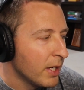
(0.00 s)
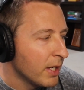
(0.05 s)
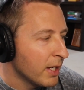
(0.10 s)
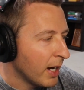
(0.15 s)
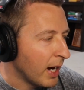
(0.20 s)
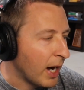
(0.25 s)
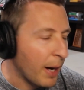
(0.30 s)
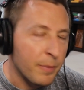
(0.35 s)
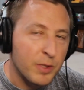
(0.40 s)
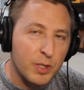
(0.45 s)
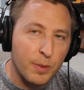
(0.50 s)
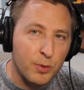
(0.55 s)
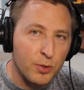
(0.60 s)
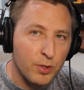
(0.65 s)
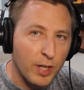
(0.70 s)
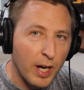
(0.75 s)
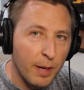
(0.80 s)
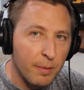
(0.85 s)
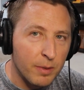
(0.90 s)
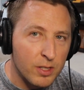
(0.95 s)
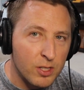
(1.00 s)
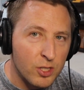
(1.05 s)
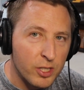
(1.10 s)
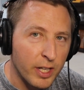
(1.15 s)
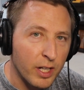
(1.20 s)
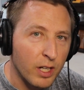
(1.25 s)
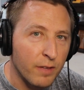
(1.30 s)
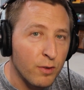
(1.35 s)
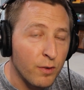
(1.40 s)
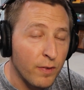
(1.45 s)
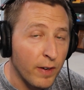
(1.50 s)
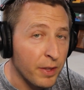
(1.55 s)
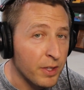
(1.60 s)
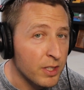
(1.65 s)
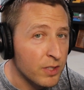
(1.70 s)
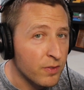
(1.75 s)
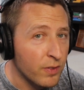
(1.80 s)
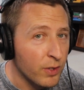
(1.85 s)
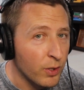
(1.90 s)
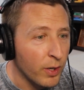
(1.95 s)
Um, subscribe to this channel if you found this
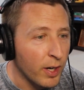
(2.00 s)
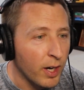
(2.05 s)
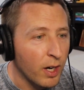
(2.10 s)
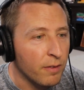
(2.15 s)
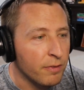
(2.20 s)
video helpful.